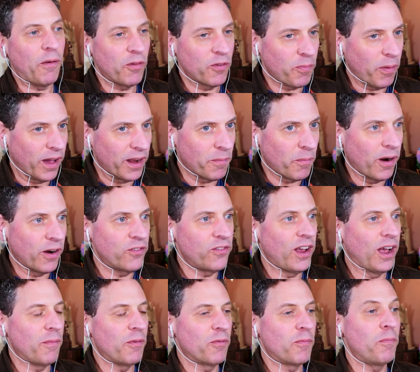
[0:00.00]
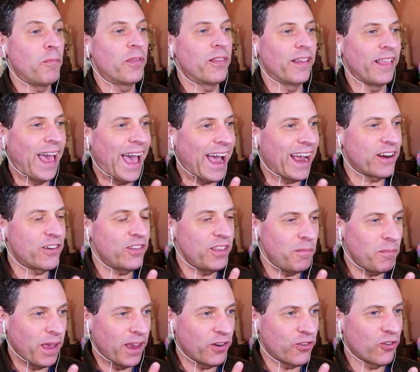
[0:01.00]
was part of our job, is to actually
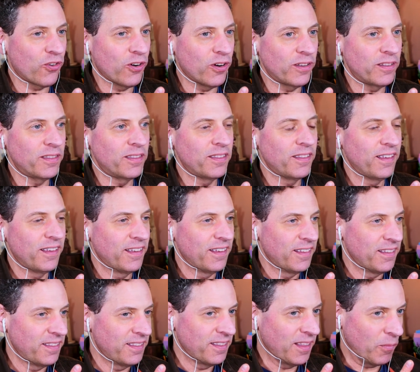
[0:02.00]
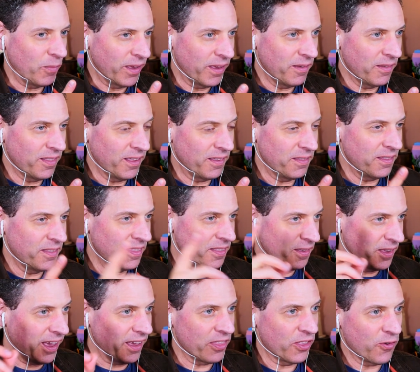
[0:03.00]
make sure that
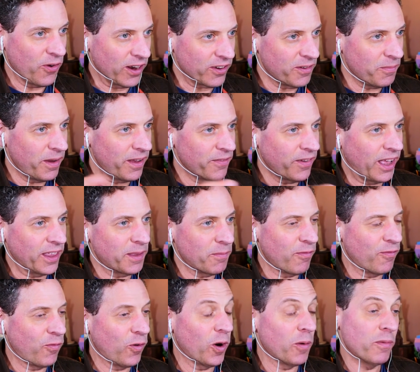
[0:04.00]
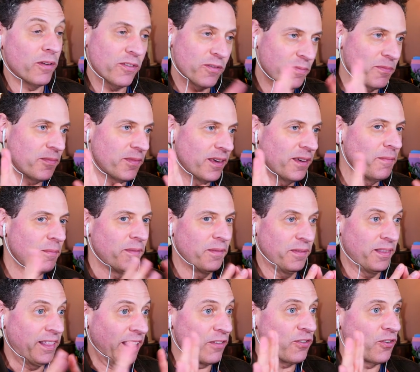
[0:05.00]
the director might have gotten the performance.
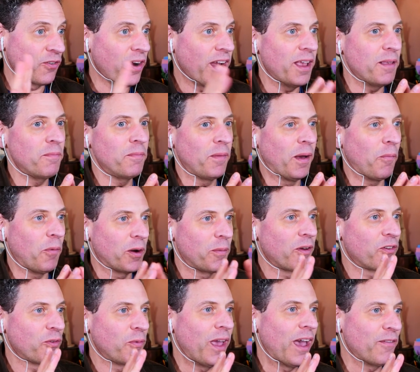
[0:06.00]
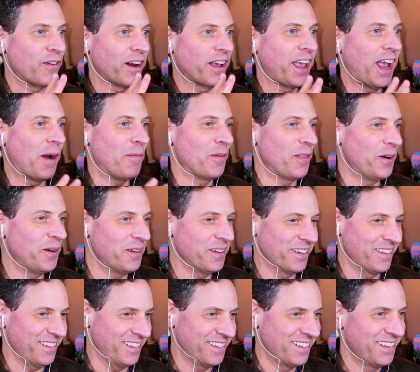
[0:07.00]
That's great. I want to make sure we have it on camera
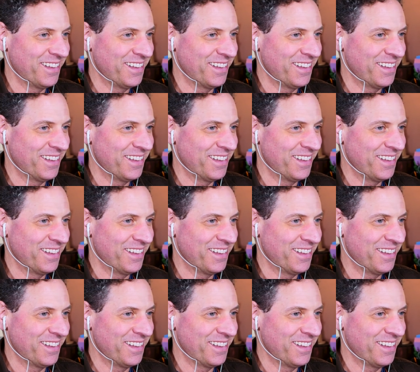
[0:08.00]
though.